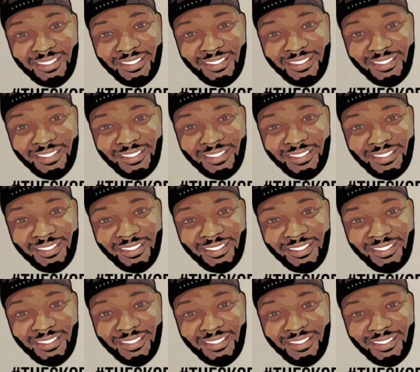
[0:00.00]

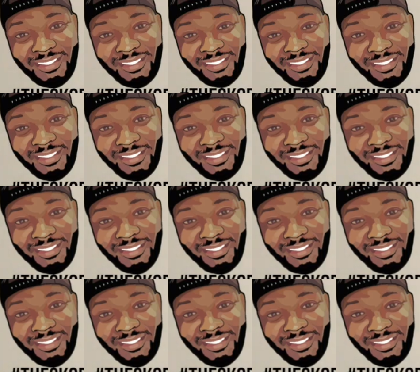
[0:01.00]

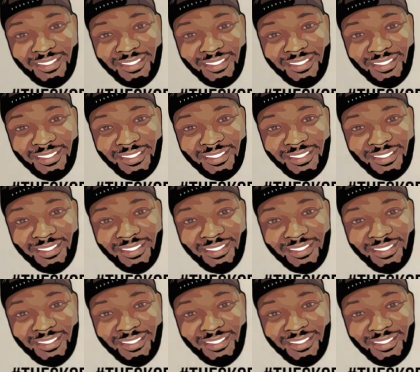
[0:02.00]

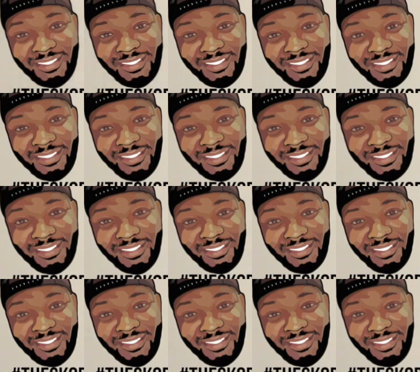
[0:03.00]

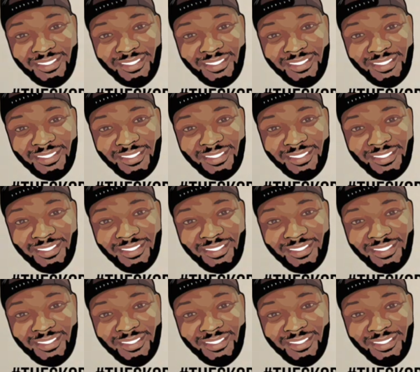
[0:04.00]

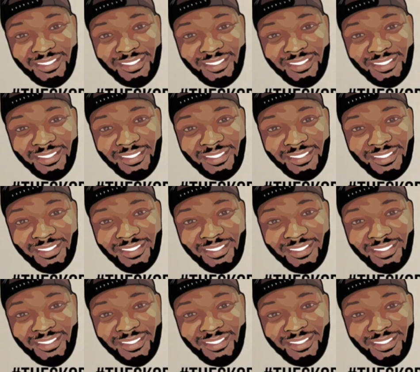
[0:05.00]
This person isn't speaking.